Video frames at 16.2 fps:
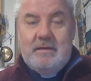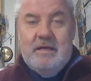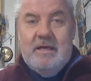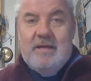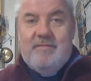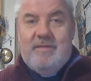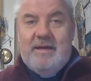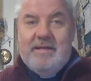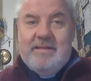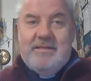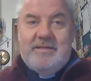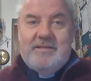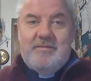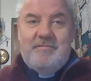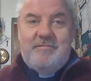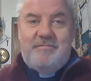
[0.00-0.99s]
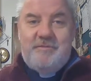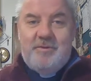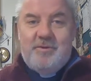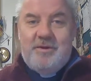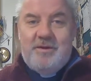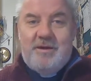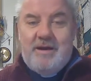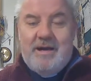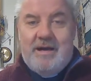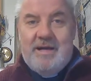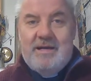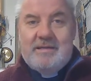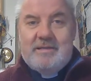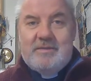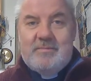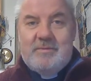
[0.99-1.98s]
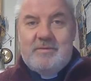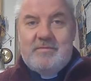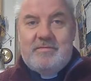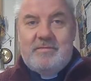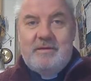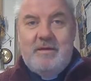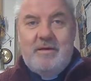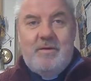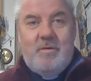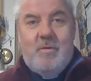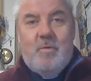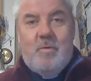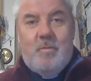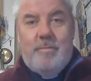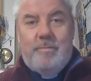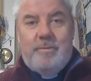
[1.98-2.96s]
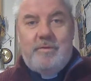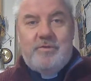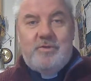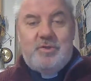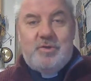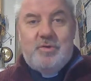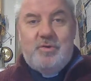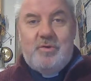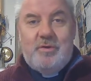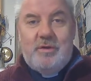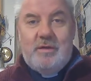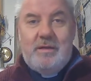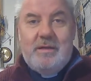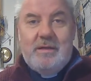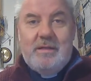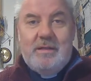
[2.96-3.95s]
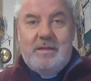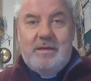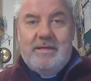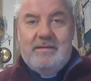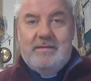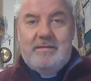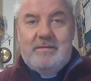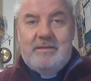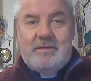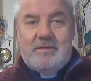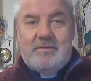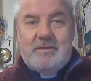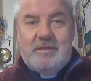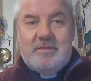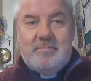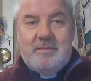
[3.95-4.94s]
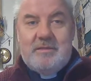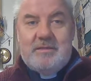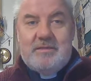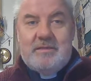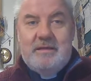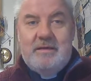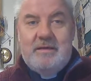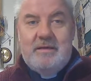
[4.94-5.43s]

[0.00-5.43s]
And if that doesn't fill your hearts with hope and joy and light this Christmas